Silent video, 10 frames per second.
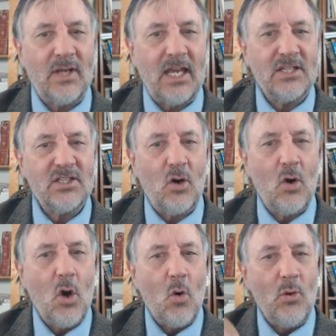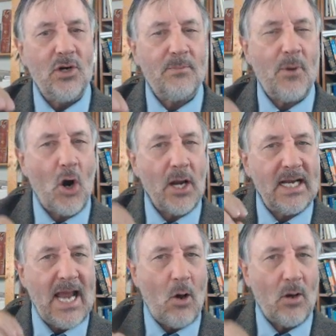Okay, so we're
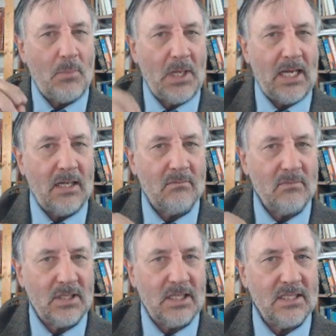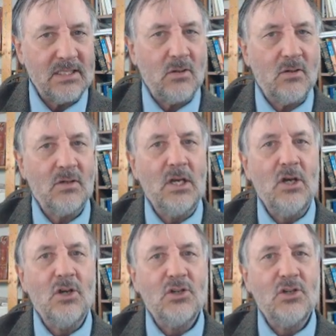departing now on a plane. Okay, so